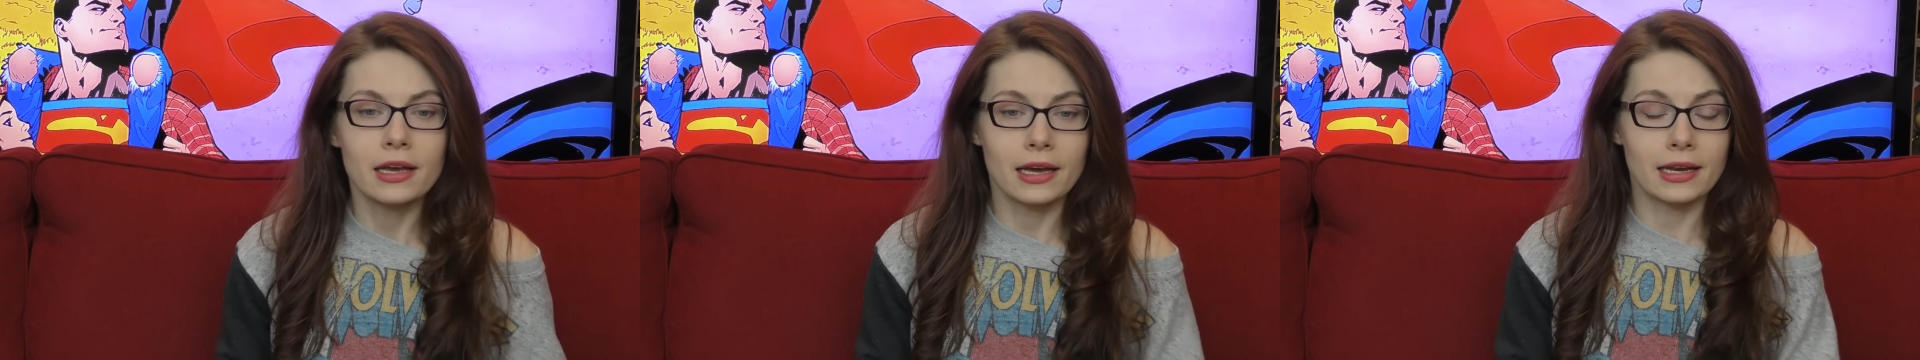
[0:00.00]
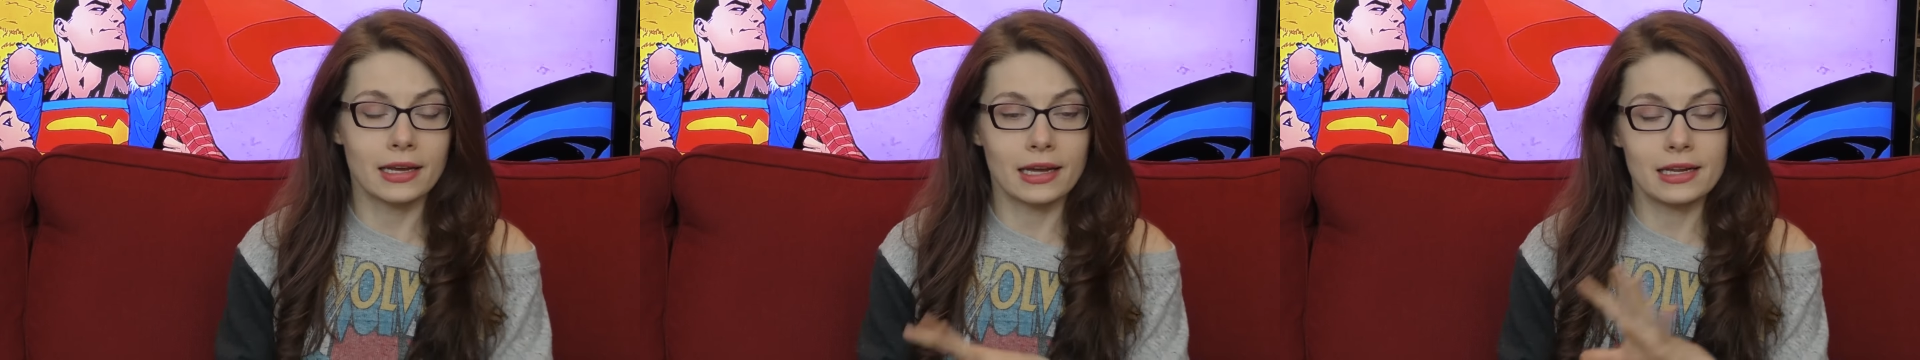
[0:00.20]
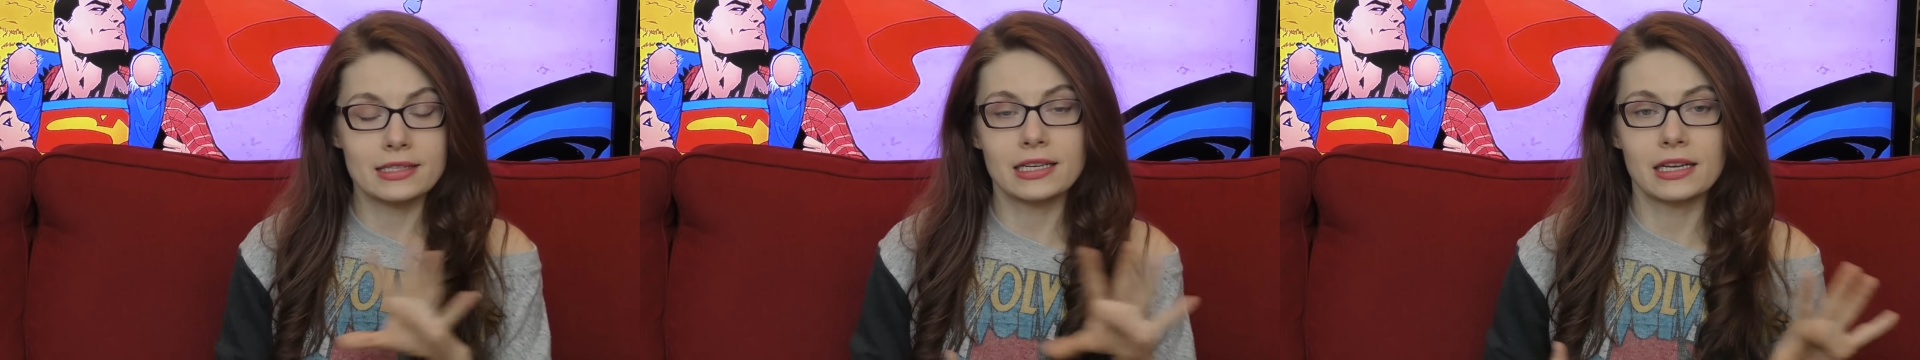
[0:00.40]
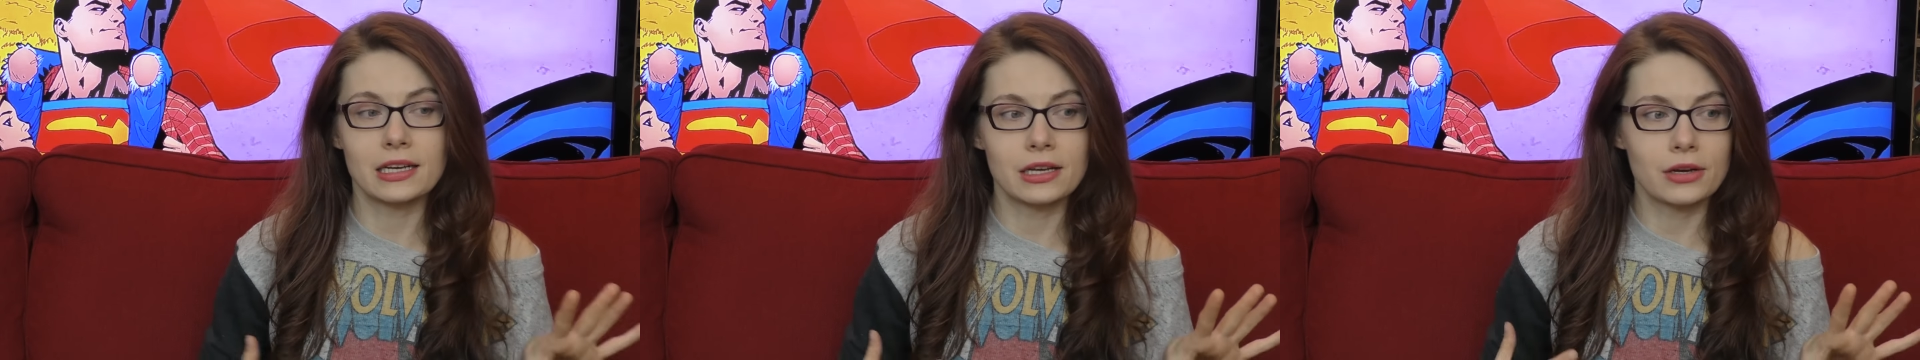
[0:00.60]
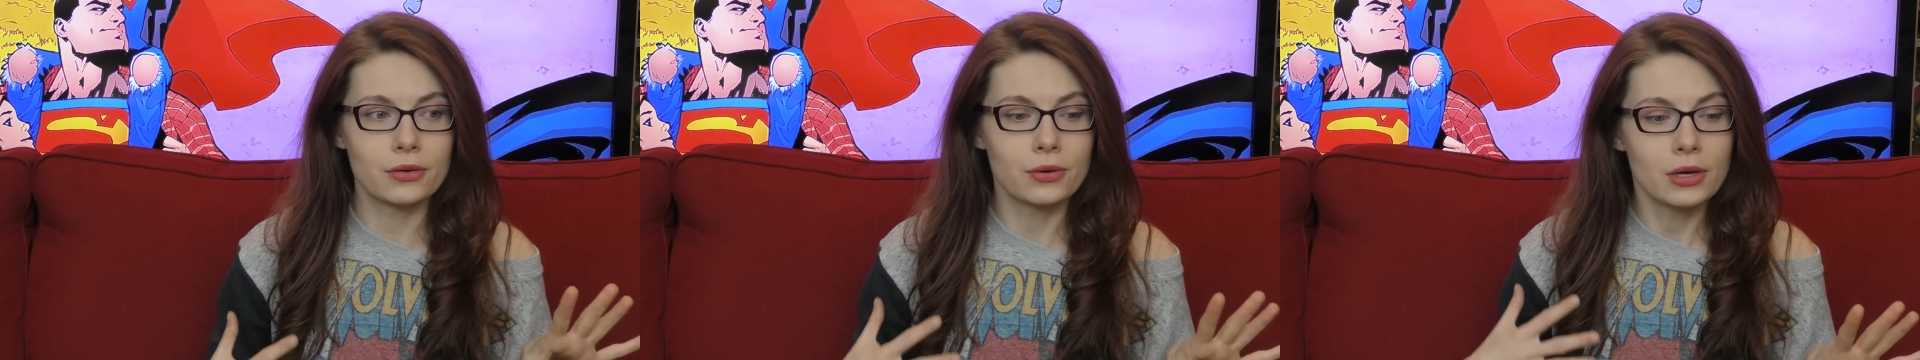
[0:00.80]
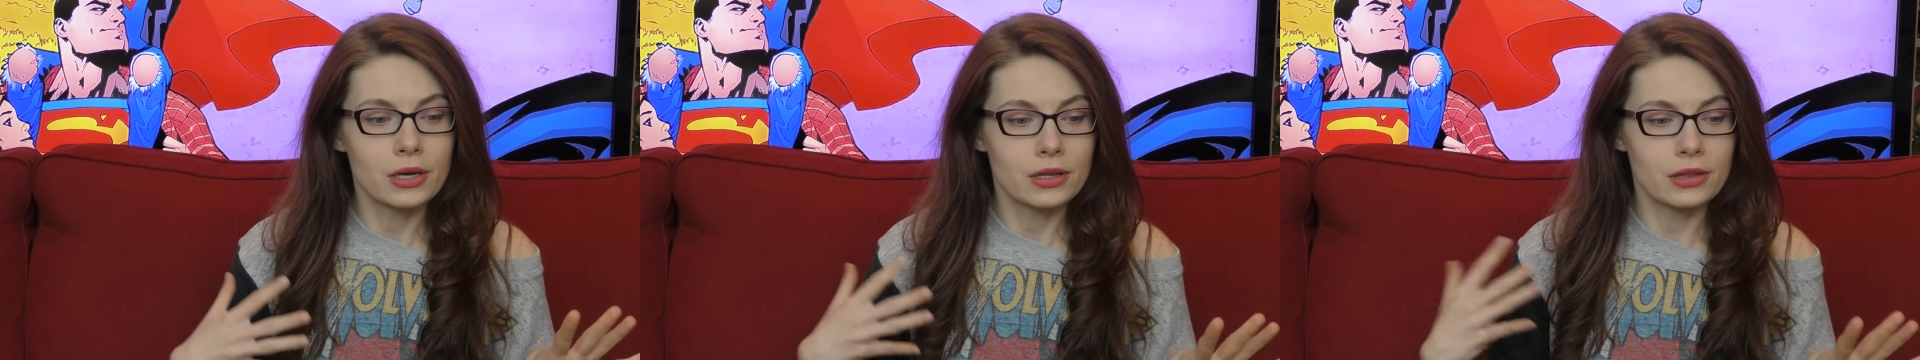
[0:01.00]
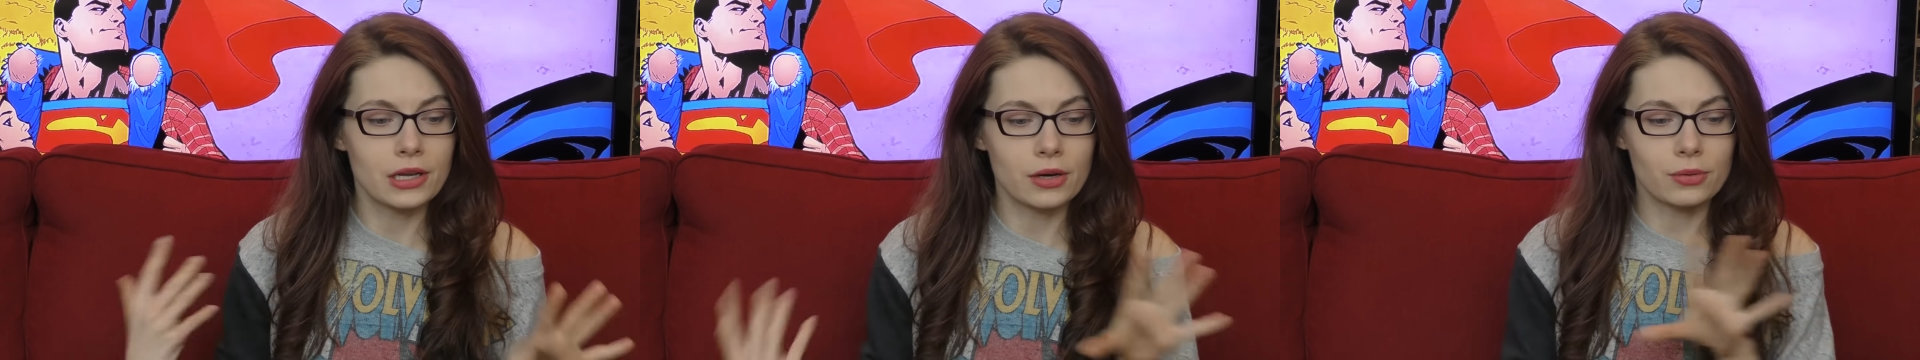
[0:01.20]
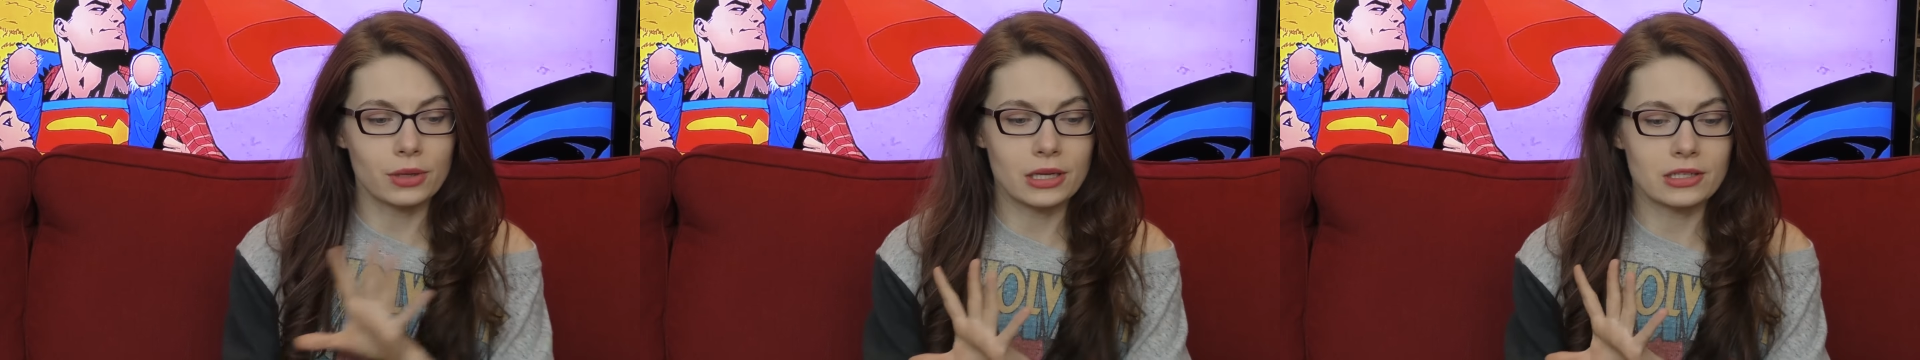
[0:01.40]
And I got to tell you,
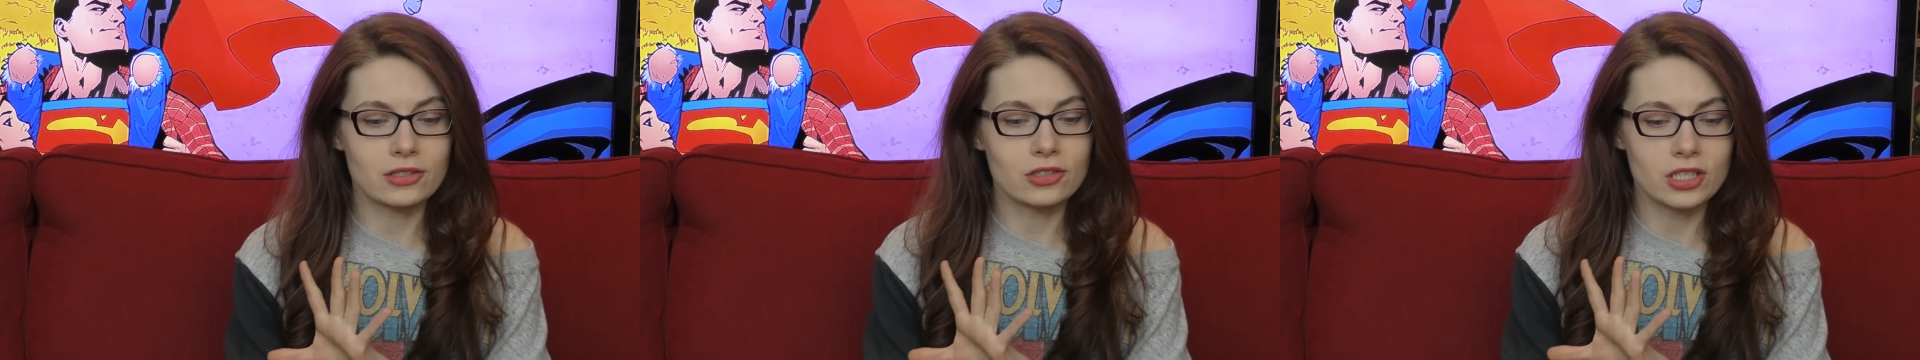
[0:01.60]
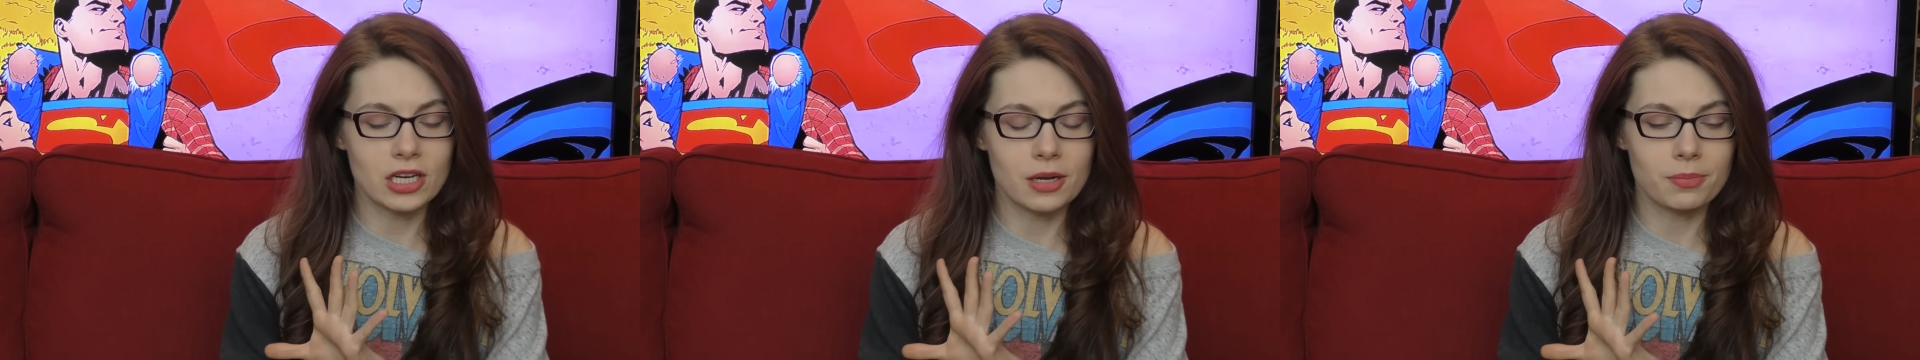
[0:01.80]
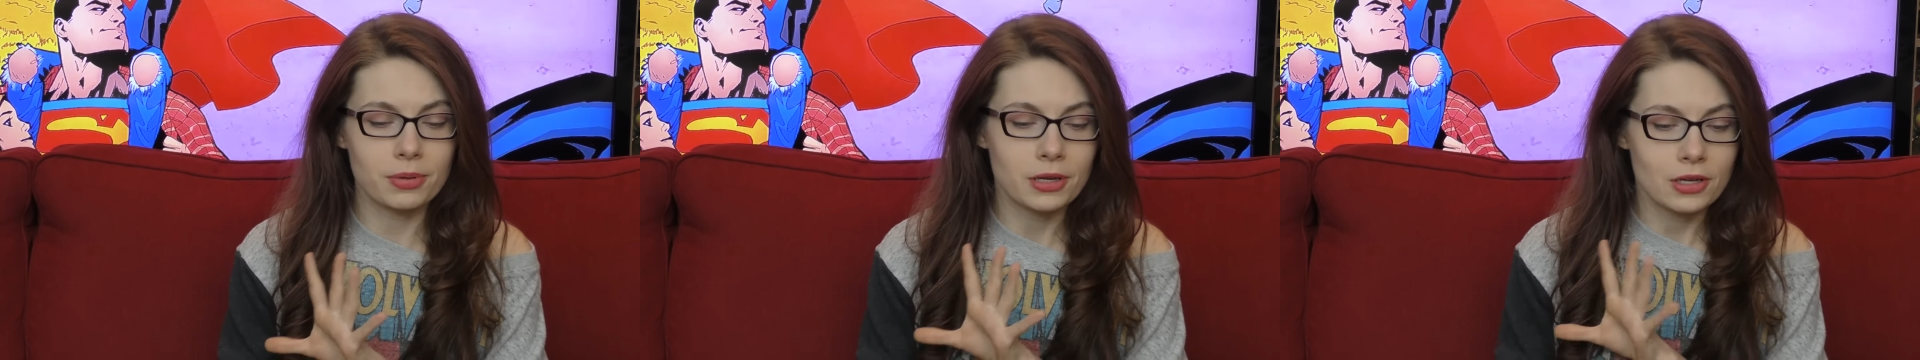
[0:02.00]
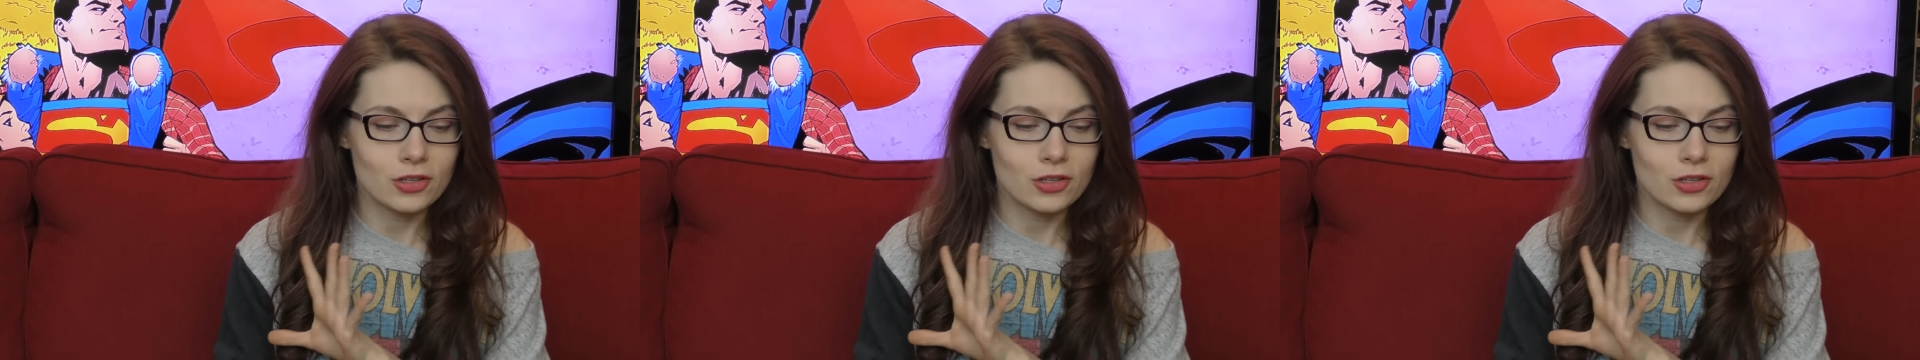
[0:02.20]
their relationship,